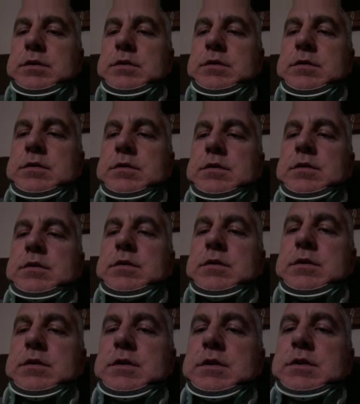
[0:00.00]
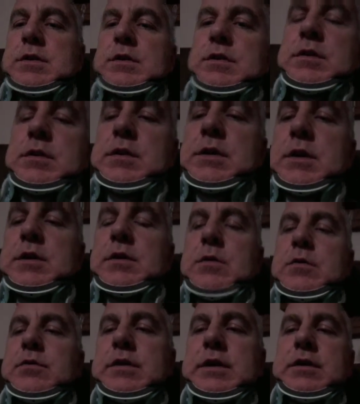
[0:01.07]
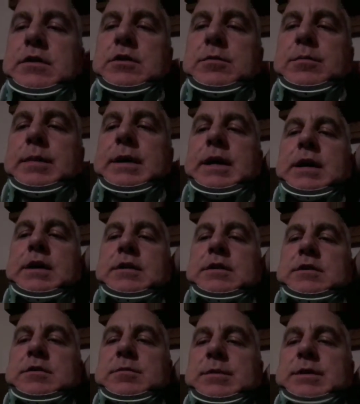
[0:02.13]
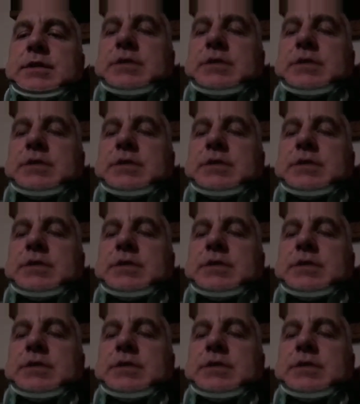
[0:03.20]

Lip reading: it kind of goes down your back a little bit.